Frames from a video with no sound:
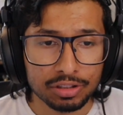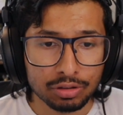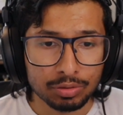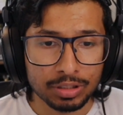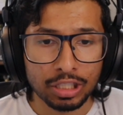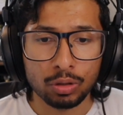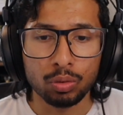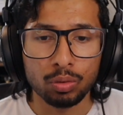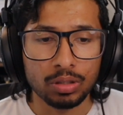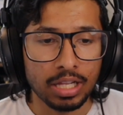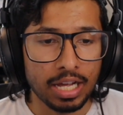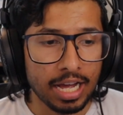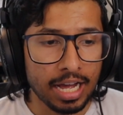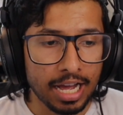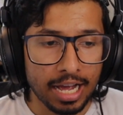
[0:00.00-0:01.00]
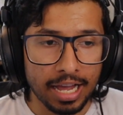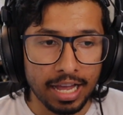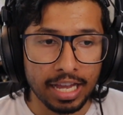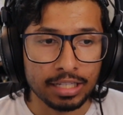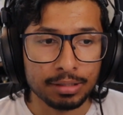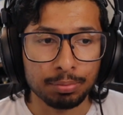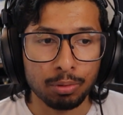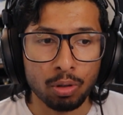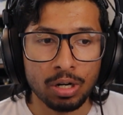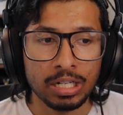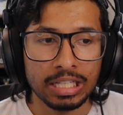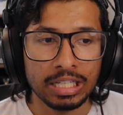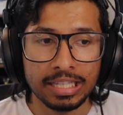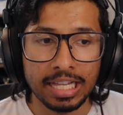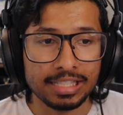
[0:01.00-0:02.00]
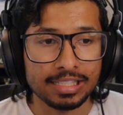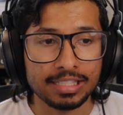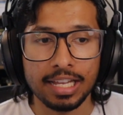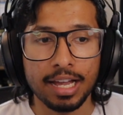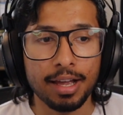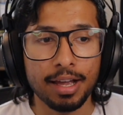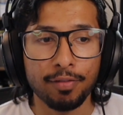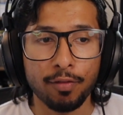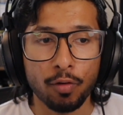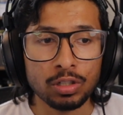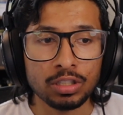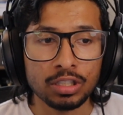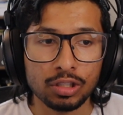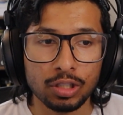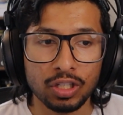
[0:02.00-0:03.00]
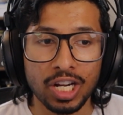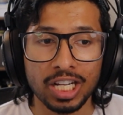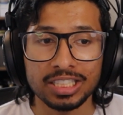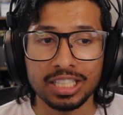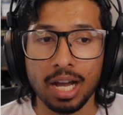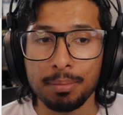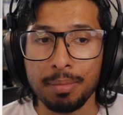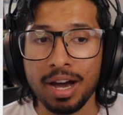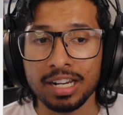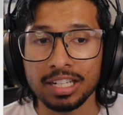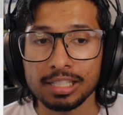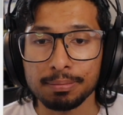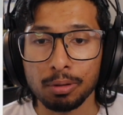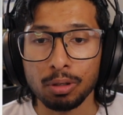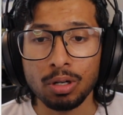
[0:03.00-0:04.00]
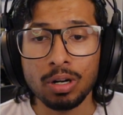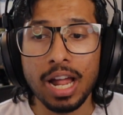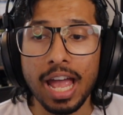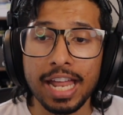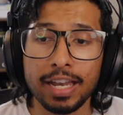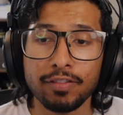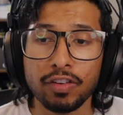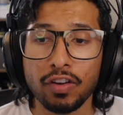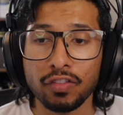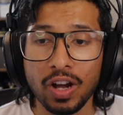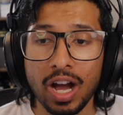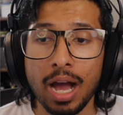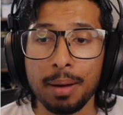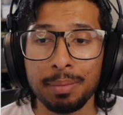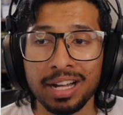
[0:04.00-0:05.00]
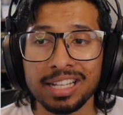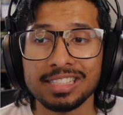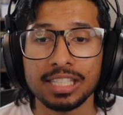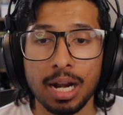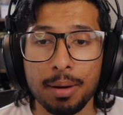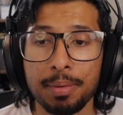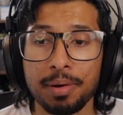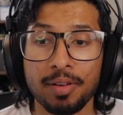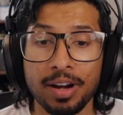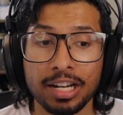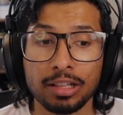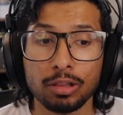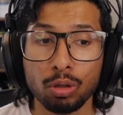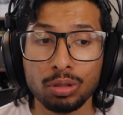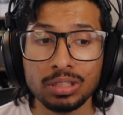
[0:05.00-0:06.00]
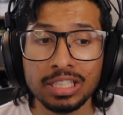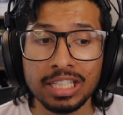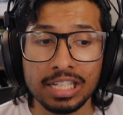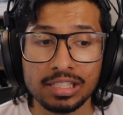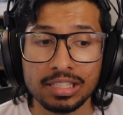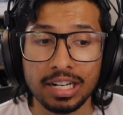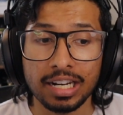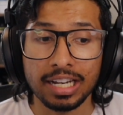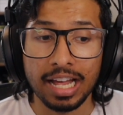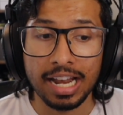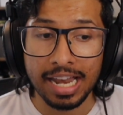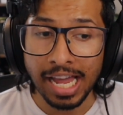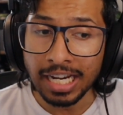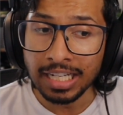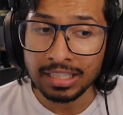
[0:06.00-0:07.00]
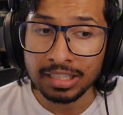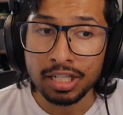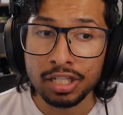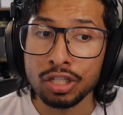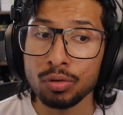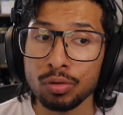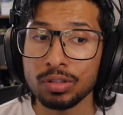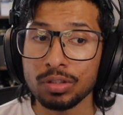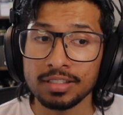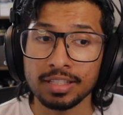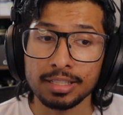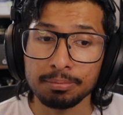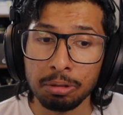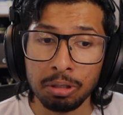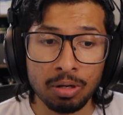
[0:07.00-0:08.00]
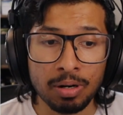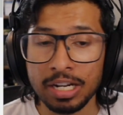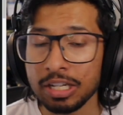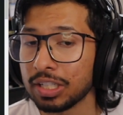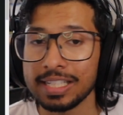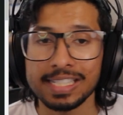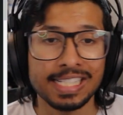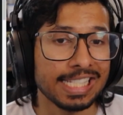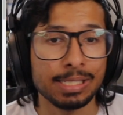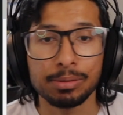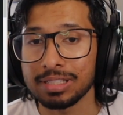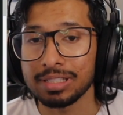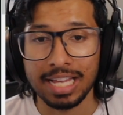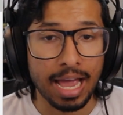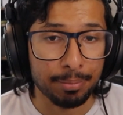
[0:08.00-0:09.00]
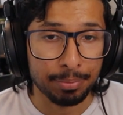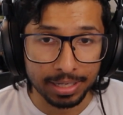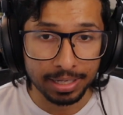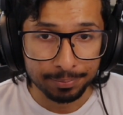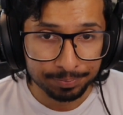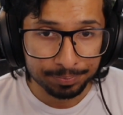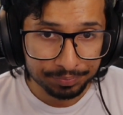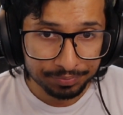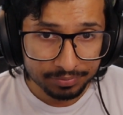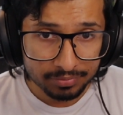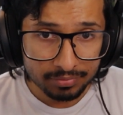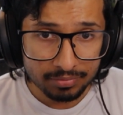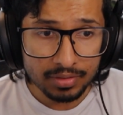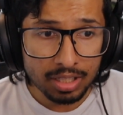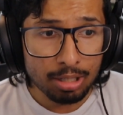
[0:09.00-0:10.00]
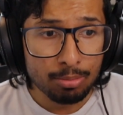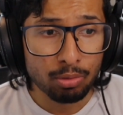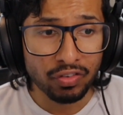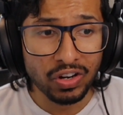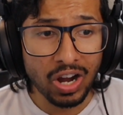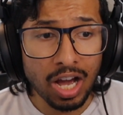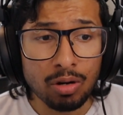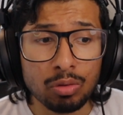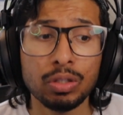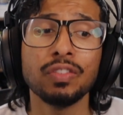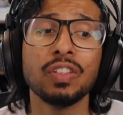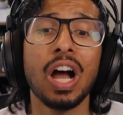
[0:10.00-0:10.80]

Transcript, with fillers: cool explorer that's forked. So you got the Amman explorer, and if you've got Amman set up and running locally, it's going to connect to this explorer and you can see what's happening. Moving on, we've got